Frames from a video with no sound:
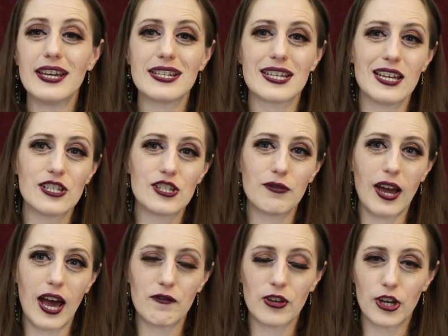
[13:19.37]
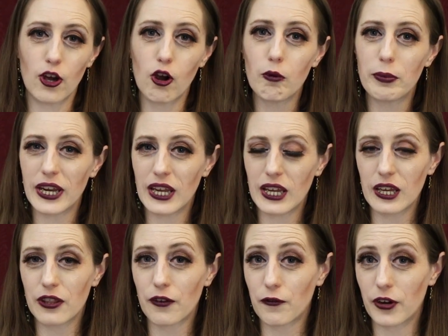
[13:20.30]
tend to have an opening
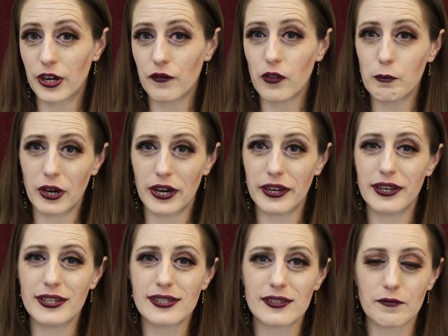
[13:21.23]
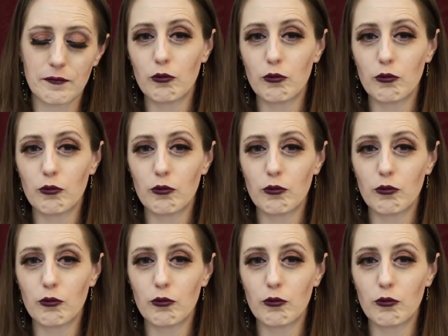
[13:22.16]
in the front of the bodice,